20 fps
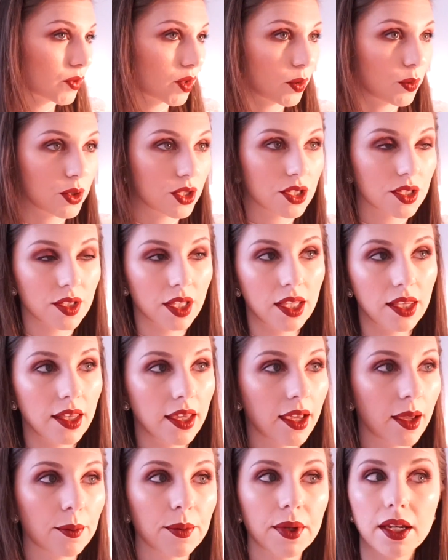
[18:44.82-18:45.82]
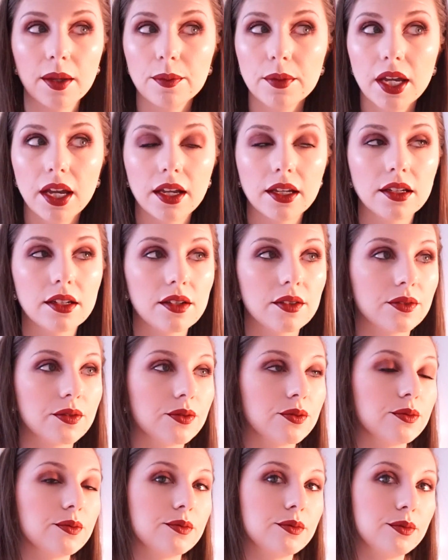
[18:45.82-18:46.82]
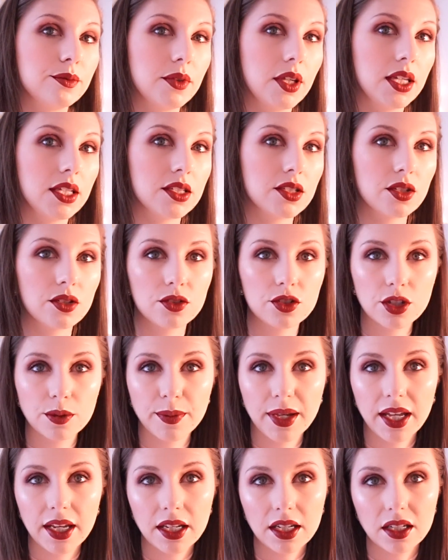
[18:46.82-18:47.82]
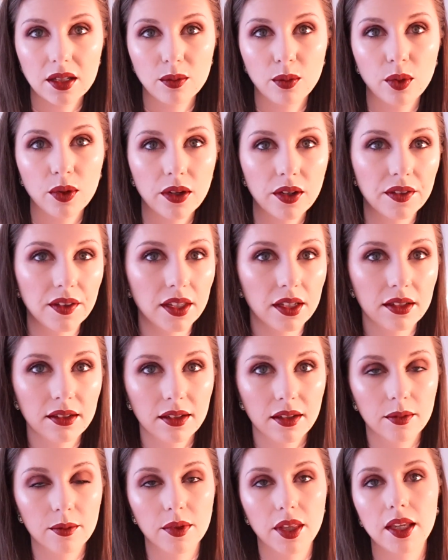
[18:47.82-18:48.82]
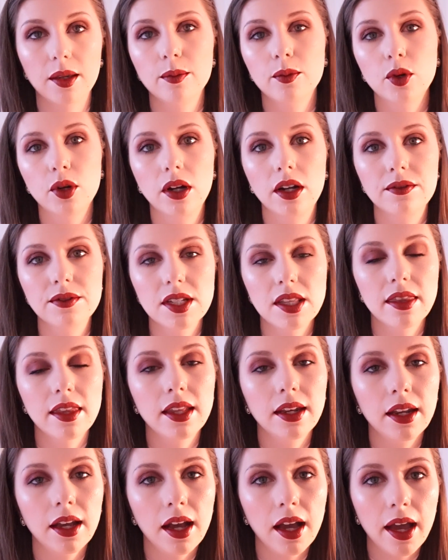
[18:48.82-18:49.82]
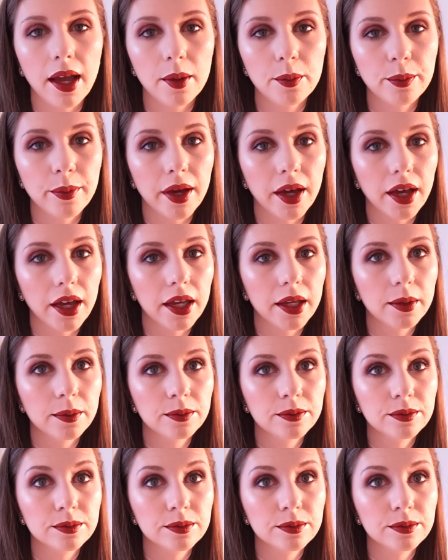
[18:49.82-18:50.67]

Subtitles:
Which lately, I mean, I'm kind of into dramatic more often than not, but